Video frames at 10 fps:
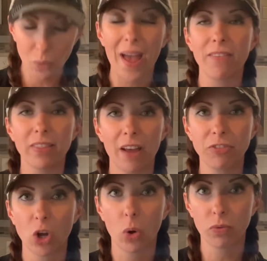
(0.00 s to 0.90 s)
have
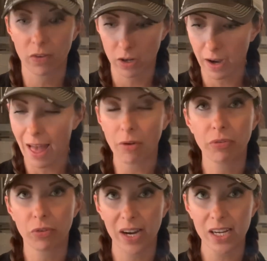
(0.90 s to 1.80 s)
leftover
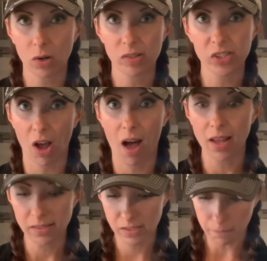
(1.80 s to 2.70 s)
Alfredo
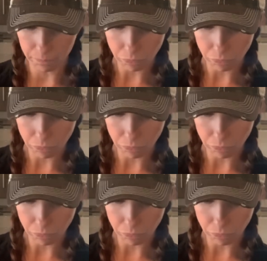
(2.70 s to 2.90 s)
sauce,